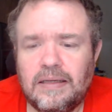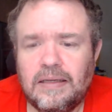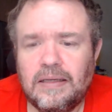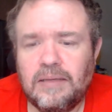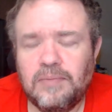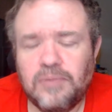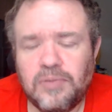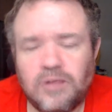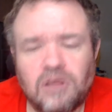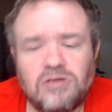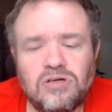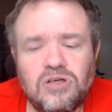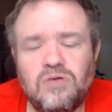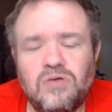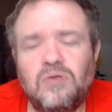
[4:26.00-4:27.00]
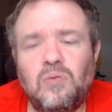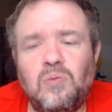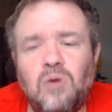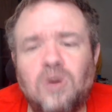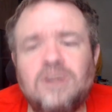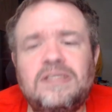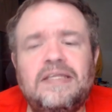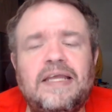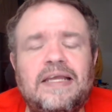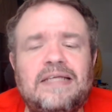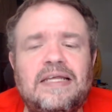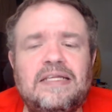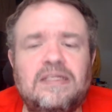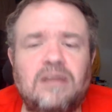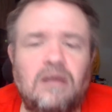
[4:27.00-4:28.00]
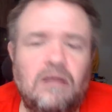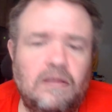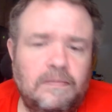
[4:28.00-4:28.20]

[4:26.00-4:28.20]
But those are two of the worst things I saw.